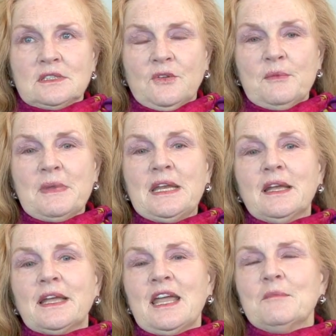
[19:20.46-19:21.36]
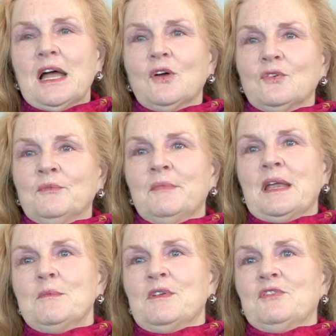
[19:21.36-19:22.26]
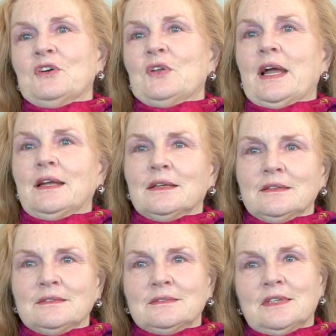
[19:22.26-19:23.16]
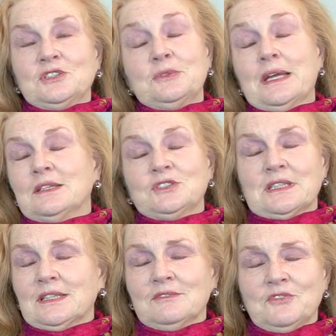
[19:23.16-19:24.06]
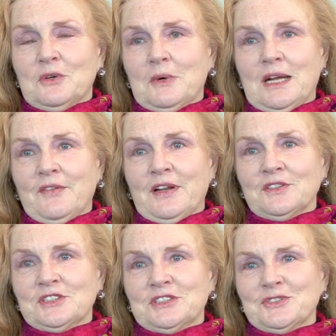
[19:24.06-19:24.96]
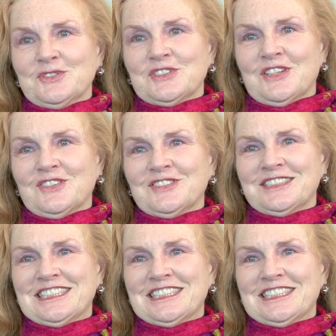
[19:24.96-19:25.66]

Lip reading: So the media came out and made me feel like a two-headed chicken for a while there, too. Mm. So,